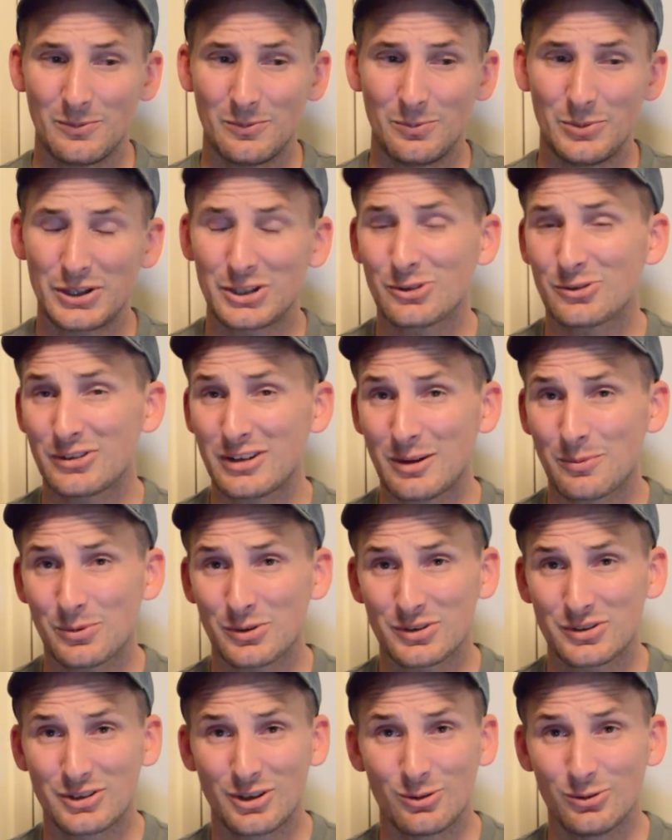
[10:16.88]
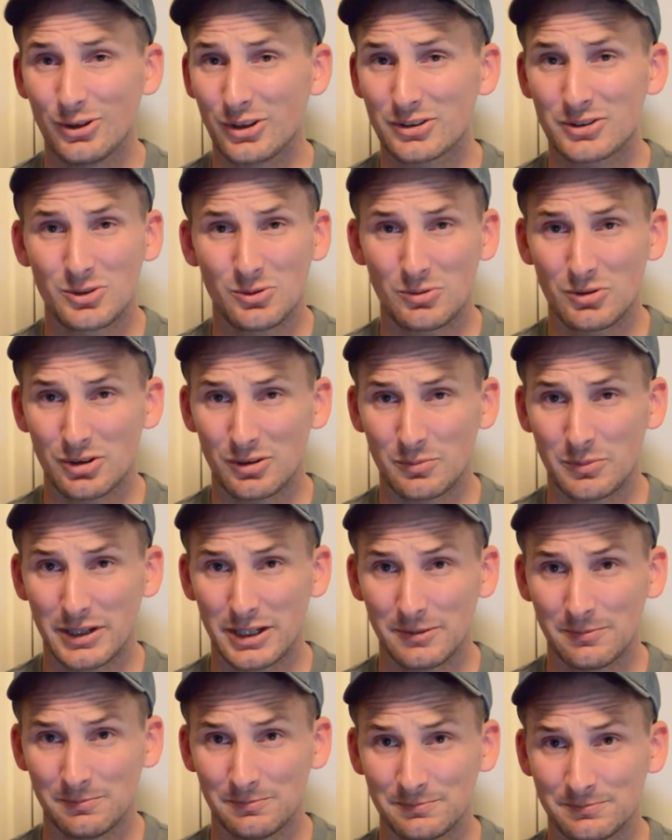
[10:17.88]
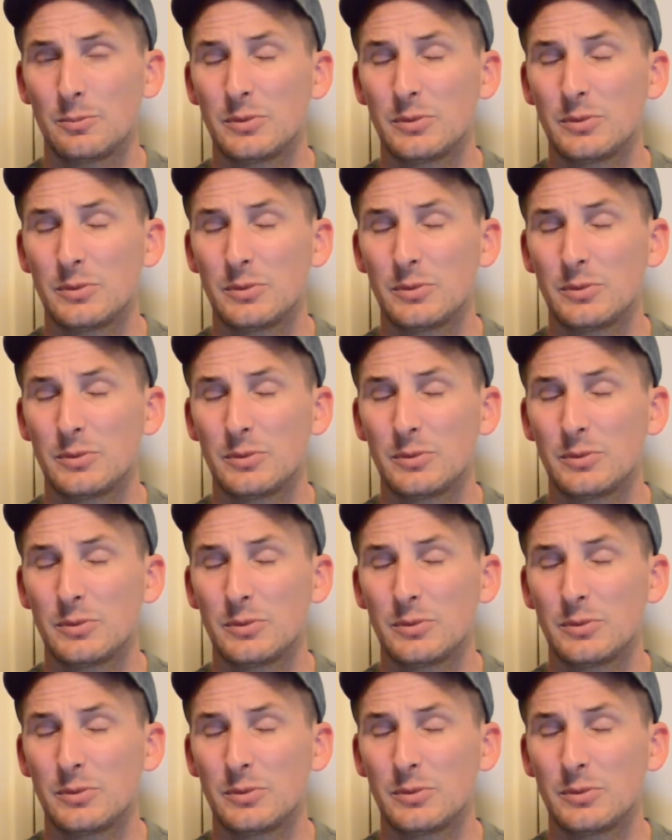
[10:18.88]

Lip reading: but your numbers don't look too good, bud,